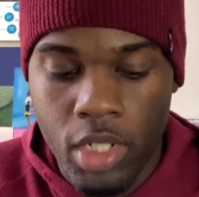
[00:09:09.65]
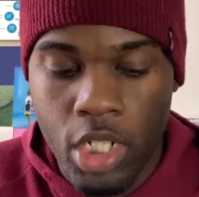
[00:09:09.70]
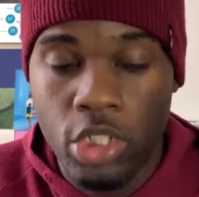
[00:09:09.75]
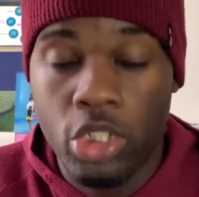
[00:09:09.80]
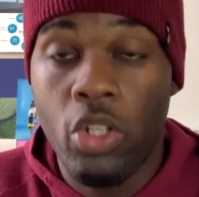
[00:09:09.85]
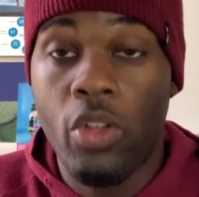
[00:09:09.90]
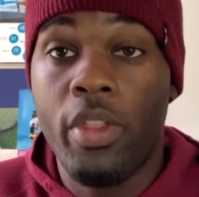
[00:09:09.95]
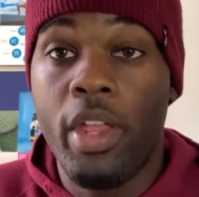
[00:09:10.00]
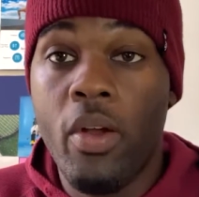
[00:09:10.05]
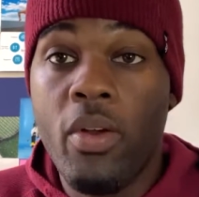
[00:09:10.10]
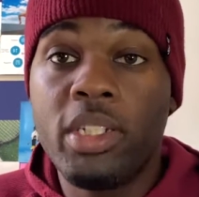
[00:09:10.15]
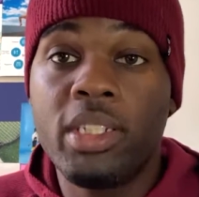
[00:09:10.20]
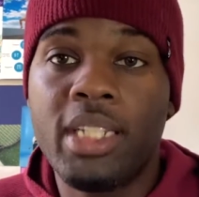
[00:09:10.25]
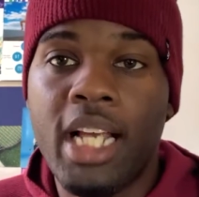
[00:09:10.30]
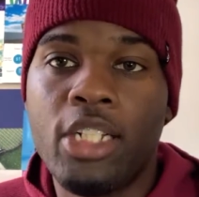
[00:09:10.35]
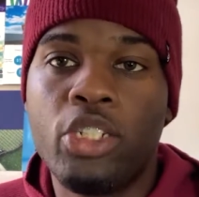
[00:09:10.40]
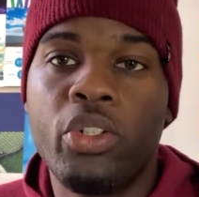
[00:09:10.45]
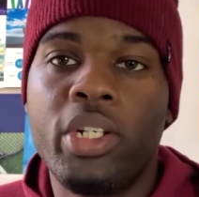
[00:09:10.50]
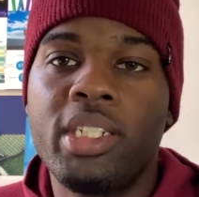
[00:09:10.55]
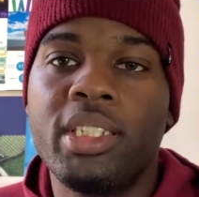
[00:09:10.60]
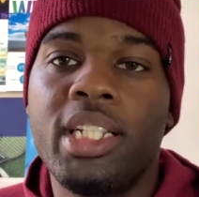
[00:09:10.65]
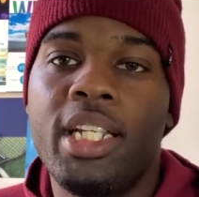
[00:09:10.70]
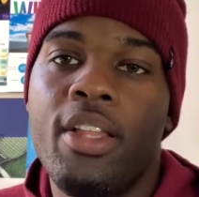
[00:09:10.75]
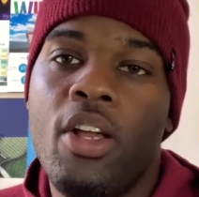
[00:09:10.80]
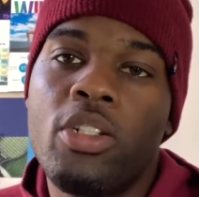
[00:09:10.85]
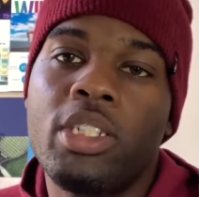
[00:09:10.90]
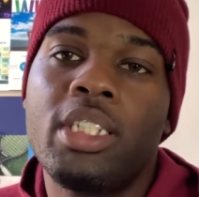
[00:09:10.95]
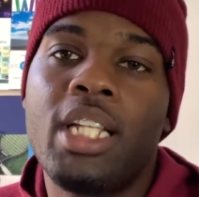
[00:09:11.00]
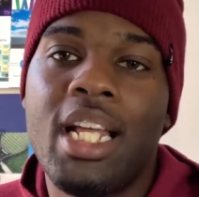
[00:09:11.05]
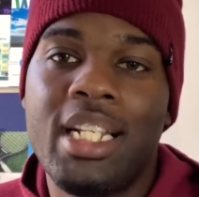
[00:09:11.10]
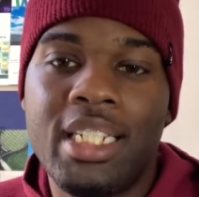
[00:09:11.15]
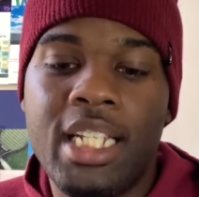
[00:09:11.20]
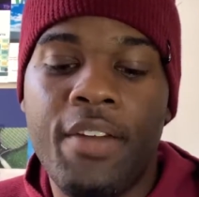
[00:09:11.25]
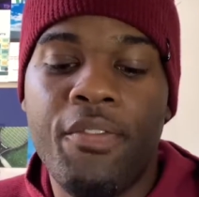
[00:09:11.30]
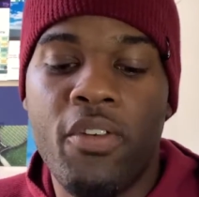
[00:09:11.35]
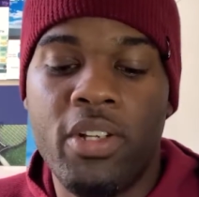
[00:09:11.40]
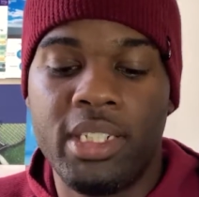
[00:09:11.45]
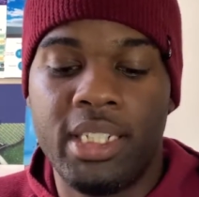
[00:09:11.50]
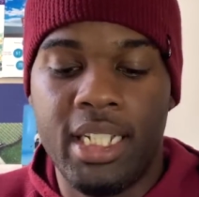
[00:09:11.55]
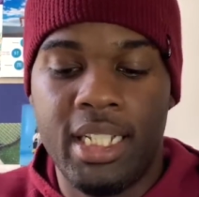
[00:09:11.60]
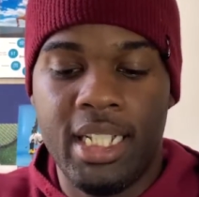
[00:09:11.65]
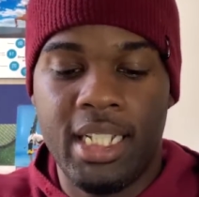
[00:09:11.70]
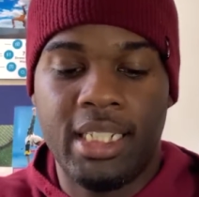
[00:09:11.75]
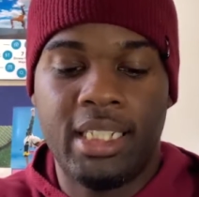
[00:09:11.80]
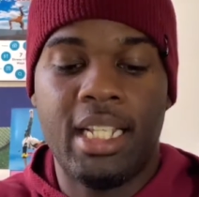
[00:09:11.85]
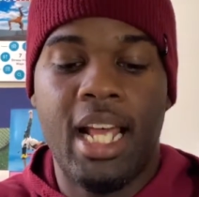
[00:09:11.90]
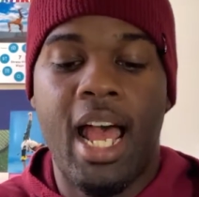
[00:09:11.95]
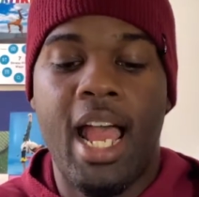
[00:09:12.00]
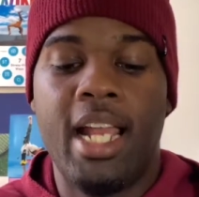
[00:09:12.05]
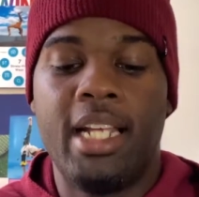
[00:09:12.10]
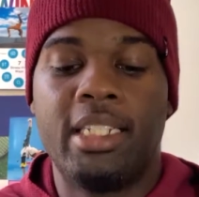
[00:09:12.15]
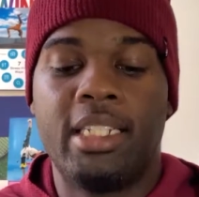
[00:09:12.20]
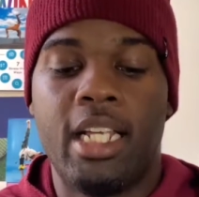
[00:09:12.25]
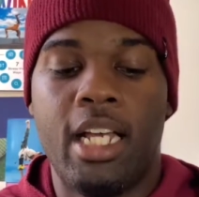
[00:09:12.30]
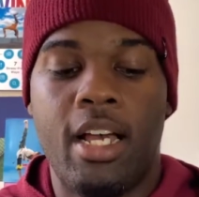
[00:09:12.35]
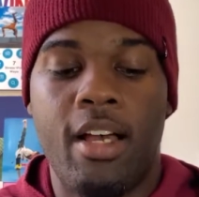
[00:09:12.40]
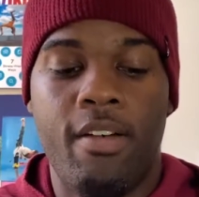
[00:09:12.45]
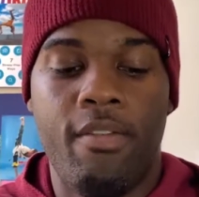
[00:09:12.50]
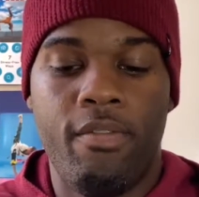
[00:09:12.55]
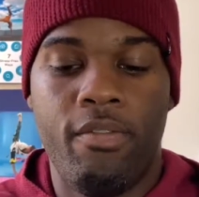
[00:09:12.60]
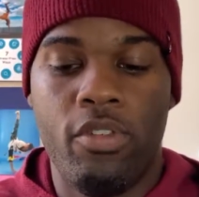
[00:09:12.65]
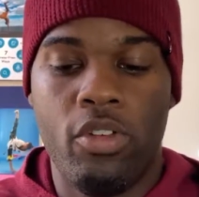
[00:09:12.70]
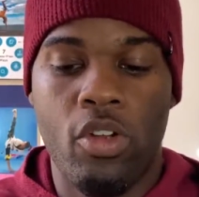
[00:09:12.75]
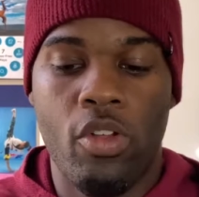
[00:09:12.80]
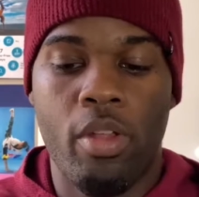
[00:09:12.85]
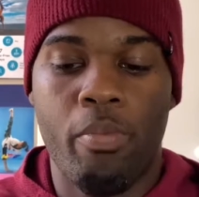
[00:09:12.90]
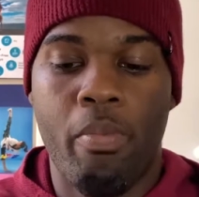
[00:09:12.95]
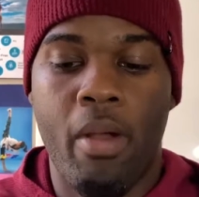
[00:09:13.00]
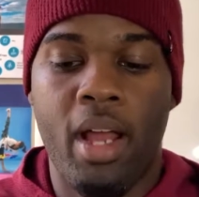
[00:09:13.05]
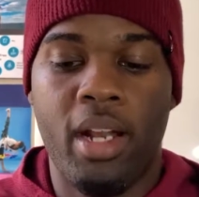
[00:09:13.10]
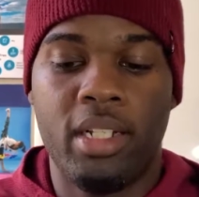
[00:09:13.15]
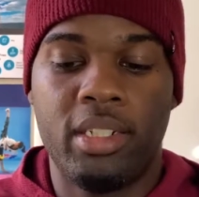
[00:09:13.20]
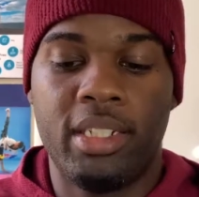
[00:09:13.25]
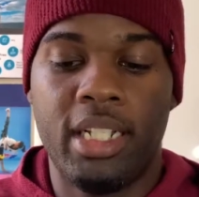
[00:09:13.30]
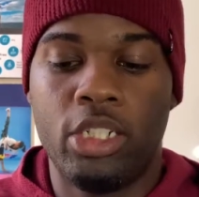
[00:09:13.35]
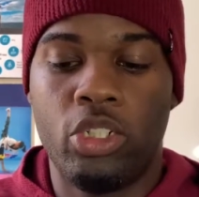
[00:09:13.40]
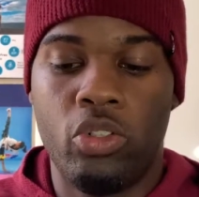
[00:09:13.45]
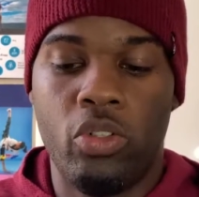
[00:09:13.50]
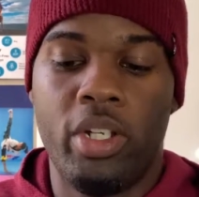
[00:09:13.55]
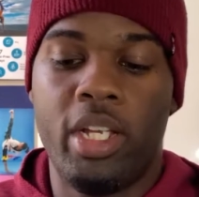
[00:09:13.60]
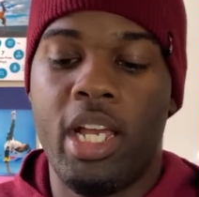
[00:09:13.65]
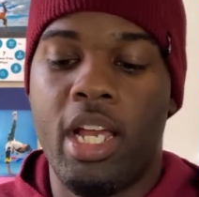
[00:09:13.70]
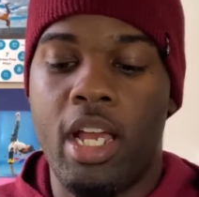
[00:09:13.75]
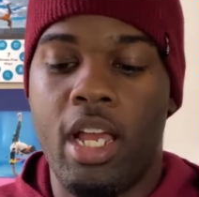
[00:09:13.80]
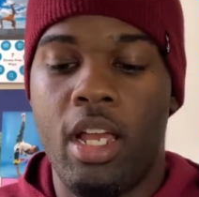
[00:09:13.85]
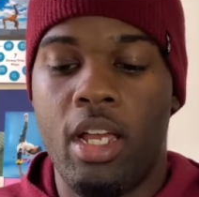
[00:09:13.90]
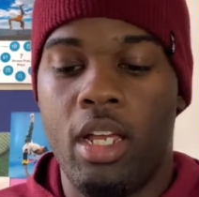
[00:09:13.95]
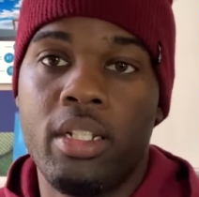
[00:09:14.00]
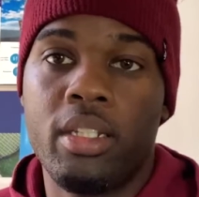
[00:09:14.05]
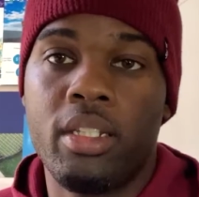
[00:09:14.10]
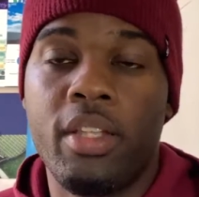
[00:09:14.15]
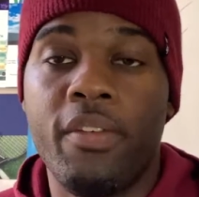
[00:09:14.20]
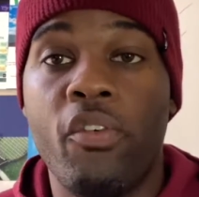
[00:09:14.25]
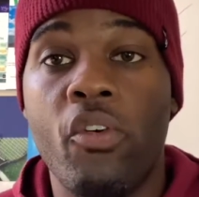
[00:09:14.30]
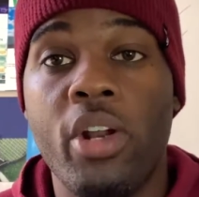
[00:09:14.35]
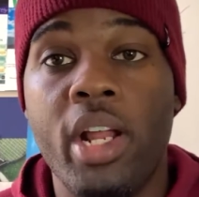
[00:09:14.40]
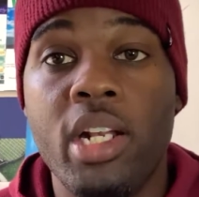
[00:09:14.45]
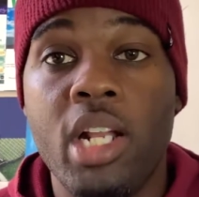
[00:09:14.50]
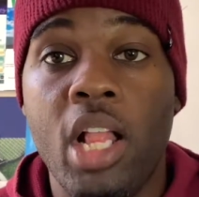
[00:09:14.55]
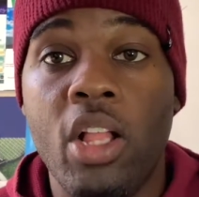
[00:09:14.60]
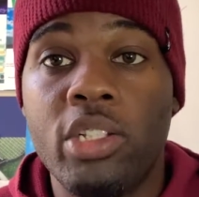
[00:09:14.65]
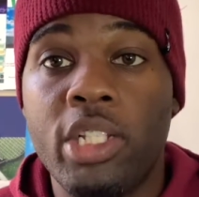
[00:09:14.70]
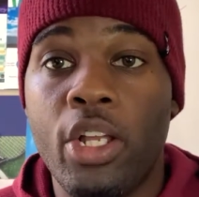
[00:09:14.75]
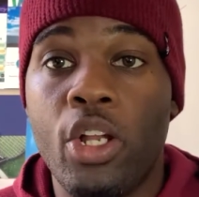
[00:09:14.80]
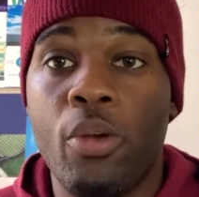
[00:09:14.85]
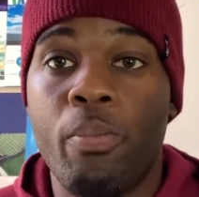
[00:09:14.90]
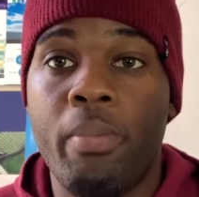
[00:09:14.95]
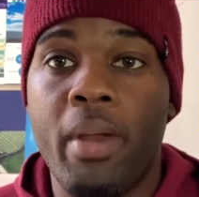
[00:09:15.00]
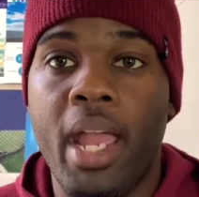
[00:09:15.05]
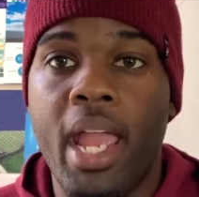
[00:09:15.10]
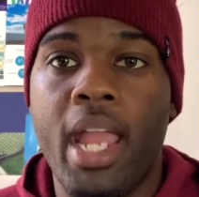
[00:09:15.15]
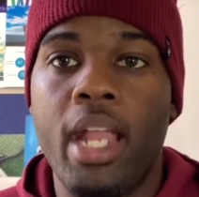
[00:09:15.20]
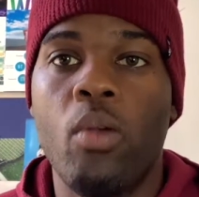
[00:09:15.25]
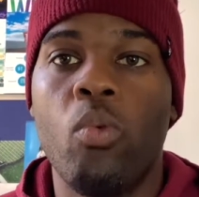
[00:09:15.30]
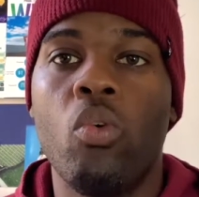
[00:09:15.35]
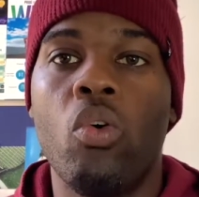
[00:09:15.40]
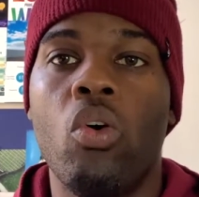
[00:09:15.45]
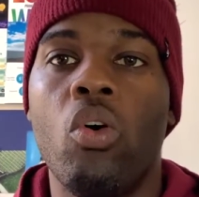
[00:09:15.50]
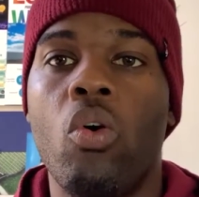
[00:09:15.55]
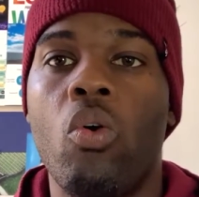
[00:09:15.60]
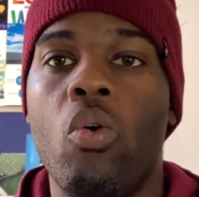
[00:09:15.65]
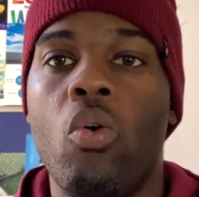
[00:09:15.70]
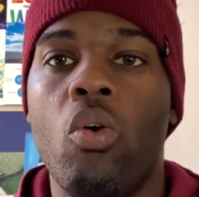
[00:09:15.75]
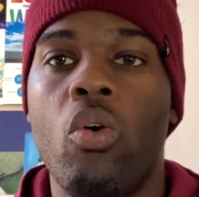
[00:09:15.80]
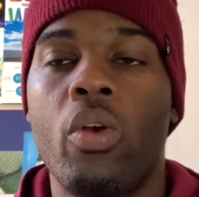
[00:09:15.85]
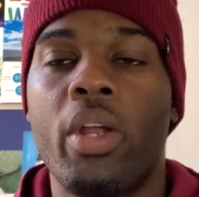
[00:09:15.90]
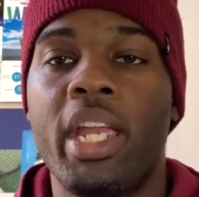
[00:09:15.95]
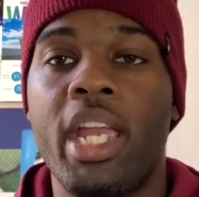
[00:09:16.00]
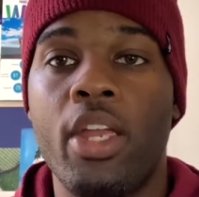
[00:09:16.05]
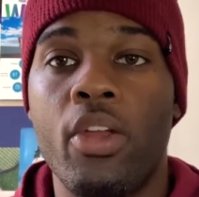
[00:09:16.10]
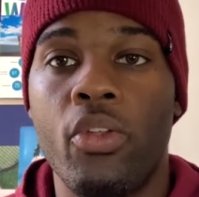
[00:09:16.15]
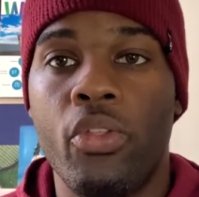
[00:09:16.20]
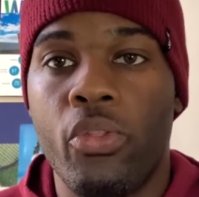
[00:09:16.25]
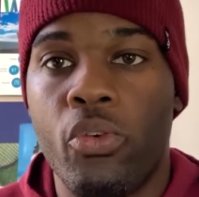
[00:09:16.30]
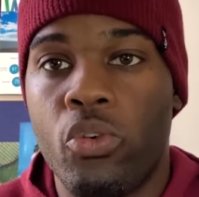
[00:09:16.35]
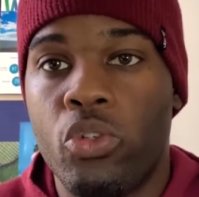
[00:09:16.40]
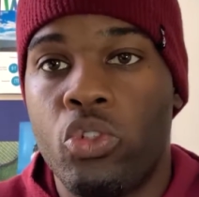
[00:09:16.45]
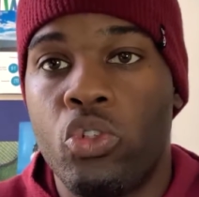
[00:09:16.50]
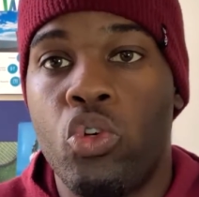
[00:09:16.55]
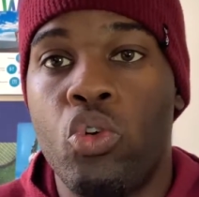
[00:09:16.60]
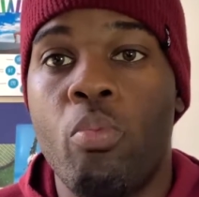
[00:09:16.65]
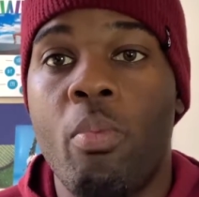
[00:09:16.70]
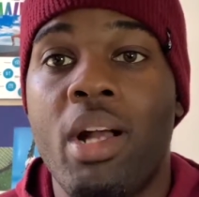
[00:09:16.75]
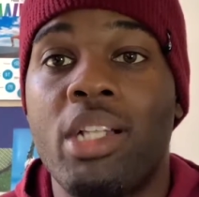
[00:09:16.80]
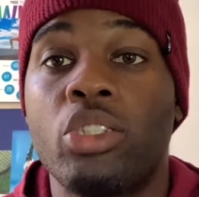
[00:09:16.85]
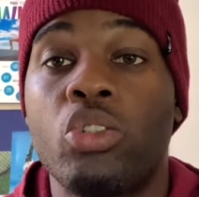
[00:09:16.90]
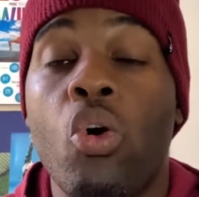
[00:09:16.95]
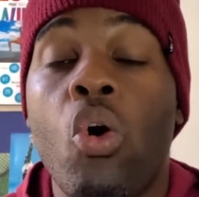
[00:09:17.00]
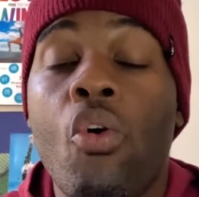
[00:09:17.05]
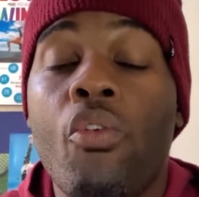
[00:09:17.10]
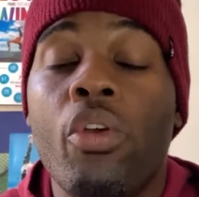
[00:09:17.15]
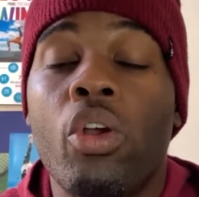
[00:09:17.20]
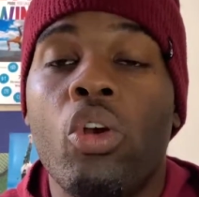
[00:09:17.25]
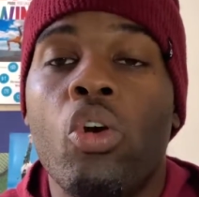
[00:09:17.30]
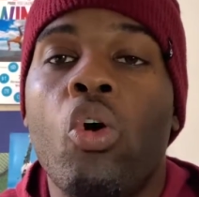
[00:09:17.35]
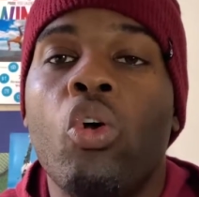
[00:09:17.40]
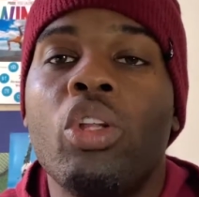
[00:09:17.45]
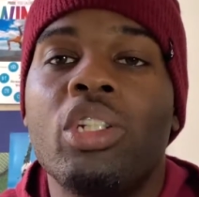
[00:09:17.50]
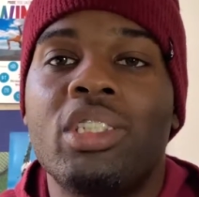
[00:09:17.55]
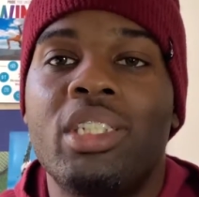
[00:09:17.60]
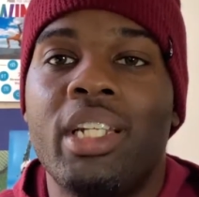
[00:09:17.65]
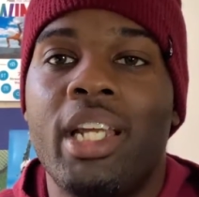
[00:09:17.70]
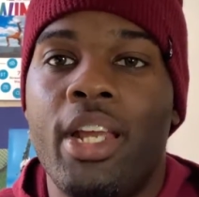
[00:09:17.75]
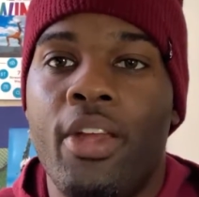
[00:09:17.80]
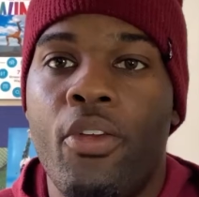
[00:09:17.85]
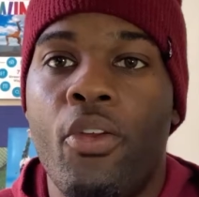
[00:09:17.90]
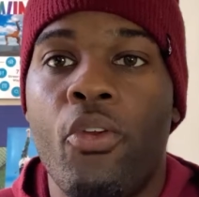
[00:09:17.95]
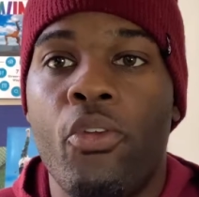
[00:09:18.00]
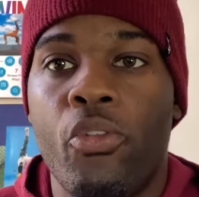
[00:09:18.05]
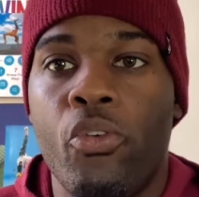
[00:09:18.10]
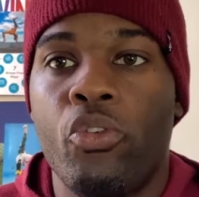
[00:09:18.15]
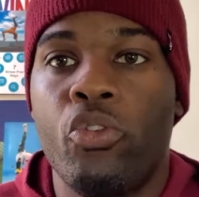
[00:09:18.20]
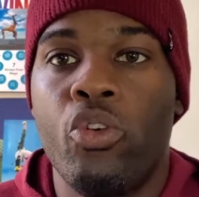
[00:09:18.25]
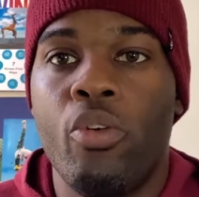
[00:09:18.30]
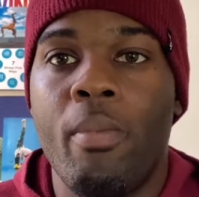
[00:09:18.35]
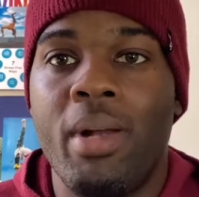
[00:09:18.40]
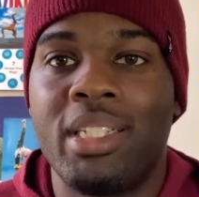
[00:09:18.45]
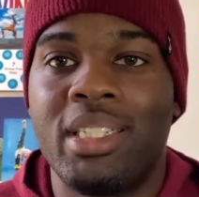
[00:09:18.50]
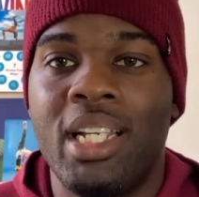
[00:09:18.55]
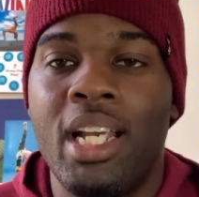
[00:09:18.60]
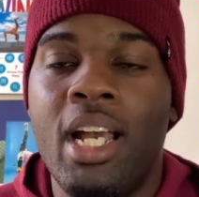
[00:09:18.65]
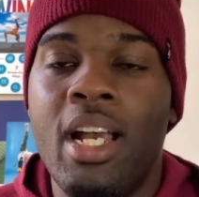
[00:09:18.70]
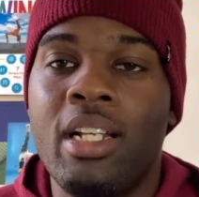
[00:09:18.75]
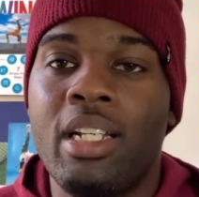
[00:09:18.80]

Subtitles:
So there is, as you can see, there's a difference in the size of, the products that you get. The $48 that you're paying will get you through 2 months, or the goal is to get you through 2 months.